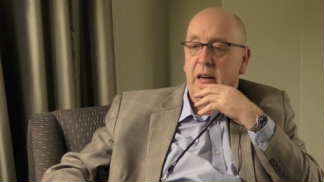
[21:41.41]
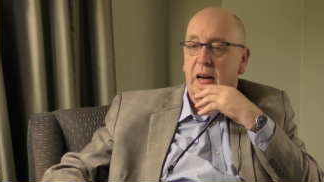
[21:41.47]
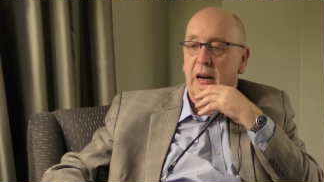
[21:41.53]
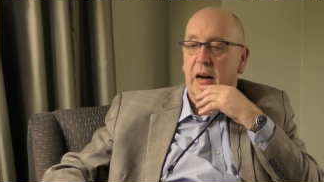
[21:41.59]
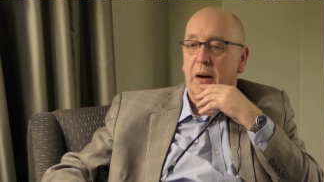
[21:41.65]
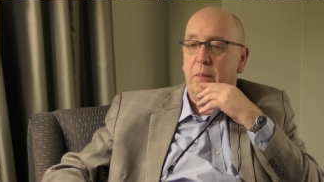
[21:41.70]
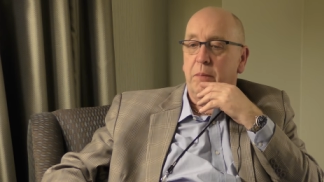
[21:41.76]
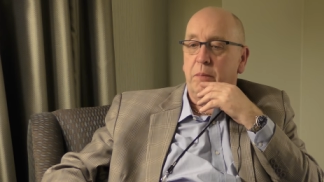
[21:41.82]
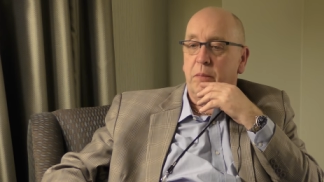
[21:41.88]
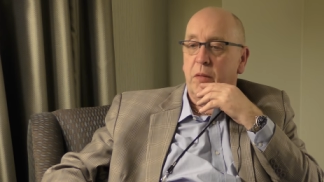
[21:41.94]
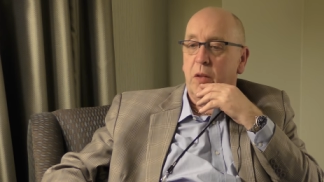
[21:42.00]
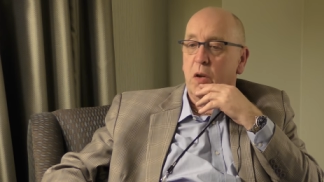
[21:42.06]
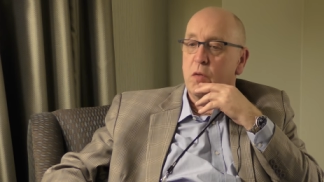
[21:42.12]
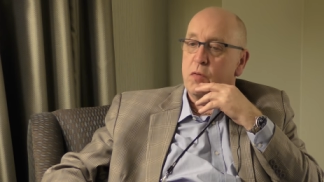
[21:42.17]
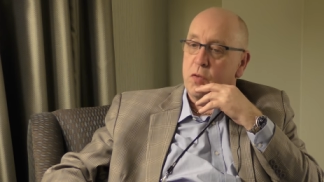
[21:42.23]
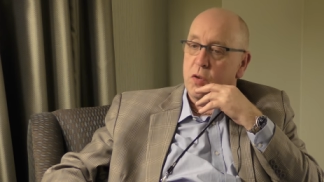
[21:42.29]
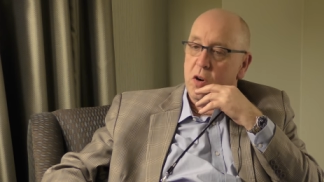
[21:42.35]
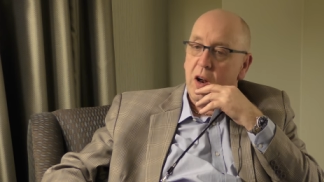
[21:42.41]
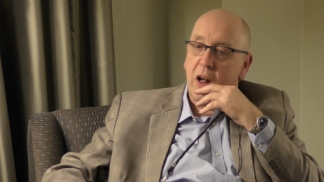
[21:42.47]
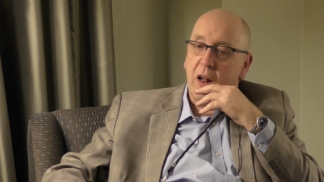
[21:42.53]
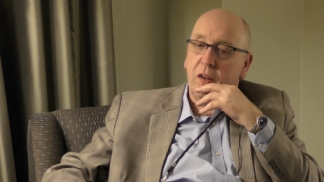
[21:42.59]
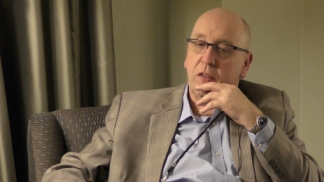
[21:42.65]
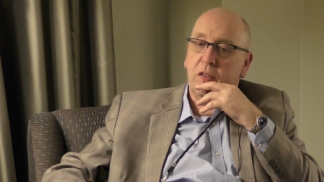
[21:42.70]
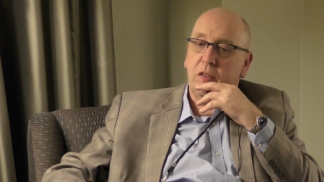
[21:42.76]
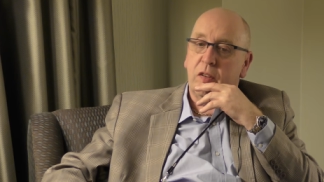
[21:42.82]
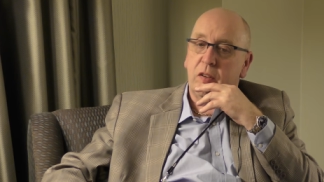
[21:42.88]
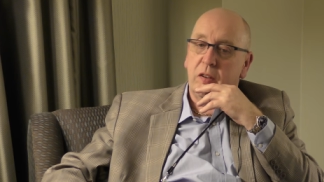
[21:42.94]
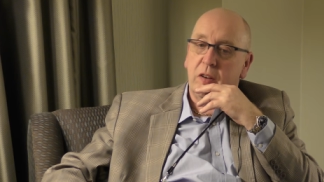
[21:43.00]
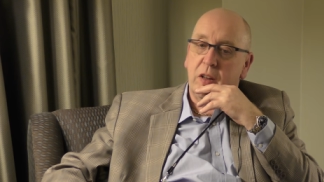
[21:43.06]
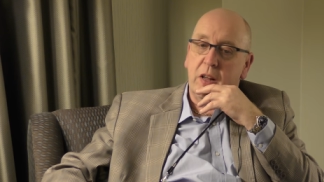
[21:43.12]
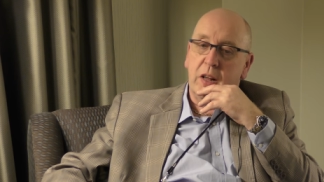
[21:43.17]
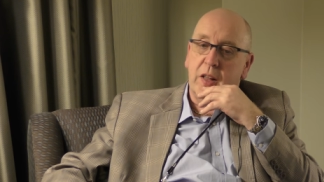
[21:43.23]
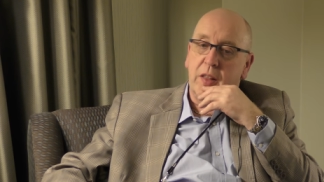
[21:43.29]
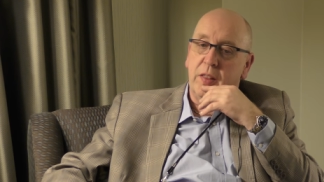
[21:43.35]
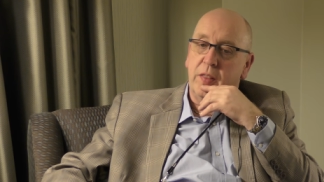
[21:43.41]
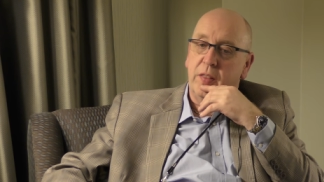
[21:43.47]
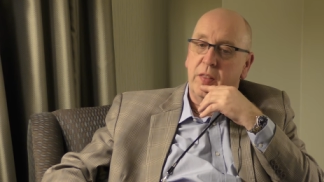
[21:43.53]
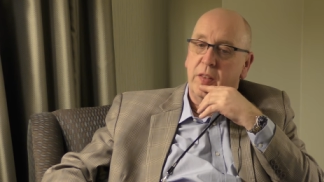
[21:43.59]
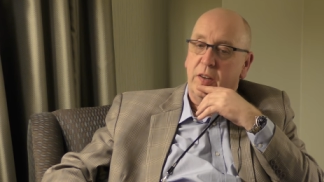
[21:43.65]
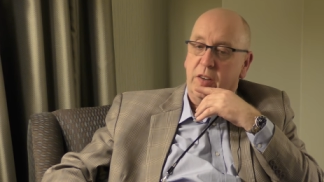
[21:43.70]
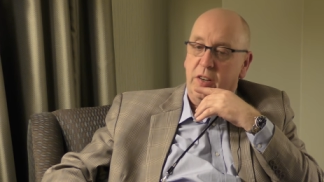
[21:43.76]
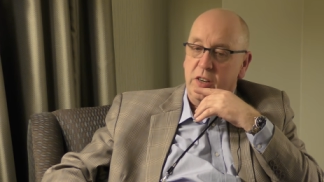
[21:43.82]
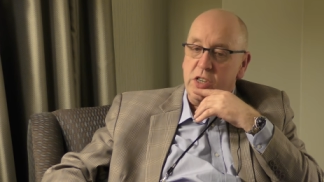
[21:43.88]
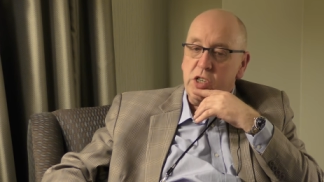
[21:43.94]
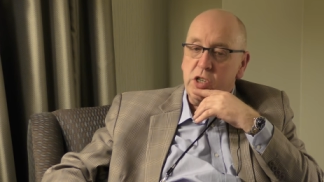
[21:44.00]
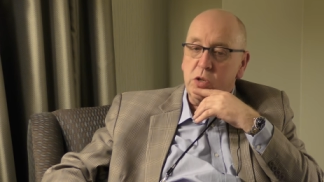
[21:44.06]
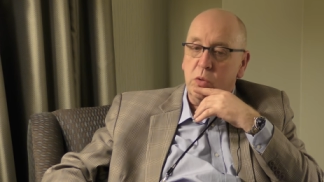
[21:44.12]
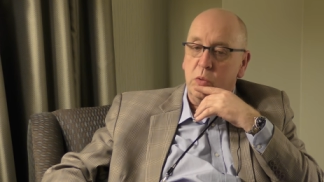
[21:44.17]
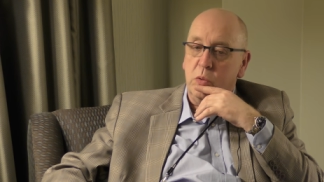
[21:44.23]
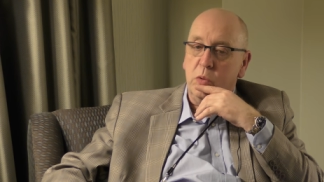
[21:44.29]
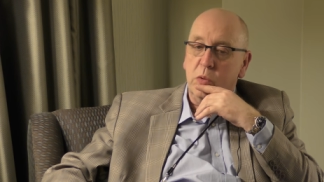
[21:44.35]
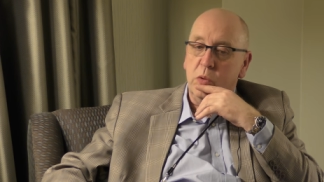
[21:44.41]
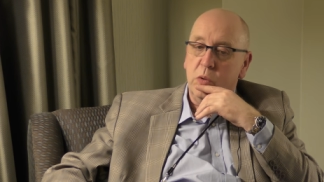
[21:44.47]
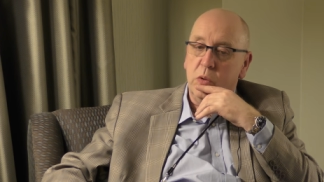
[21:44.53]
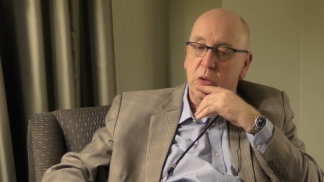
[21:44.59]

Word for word: Um, for us, uh, the digital